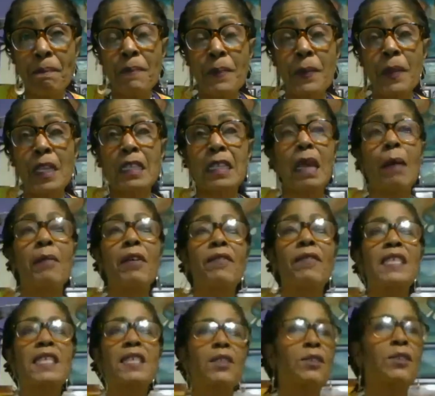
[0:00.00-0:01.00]
Some of
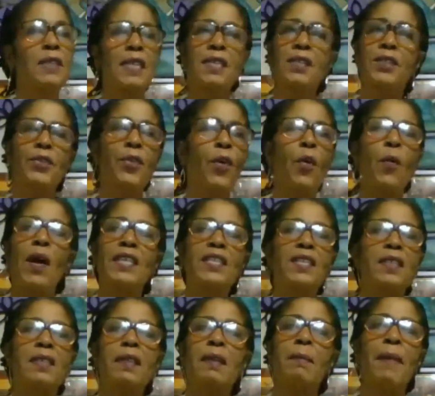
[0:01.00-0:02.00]
us knew, there's no
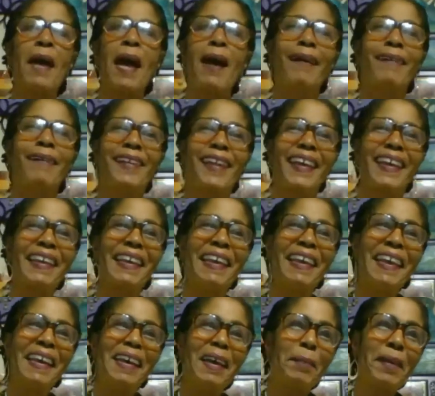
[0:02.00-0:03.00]
question about it,
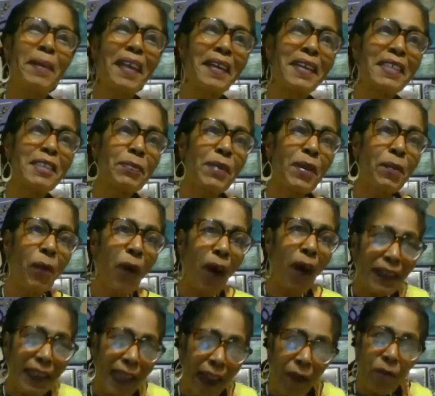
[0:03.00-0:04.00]
because we
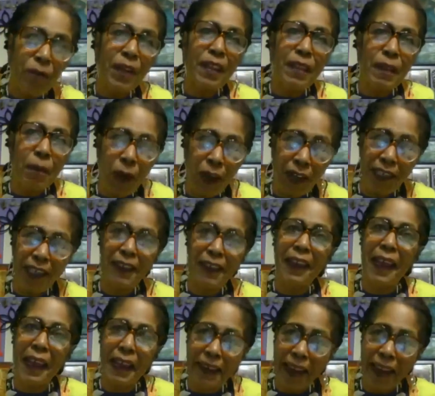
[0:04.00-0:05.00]
walked that rhythm on the
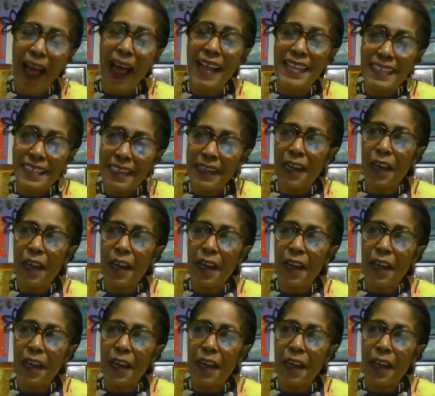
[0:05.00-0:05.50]
ley lines of the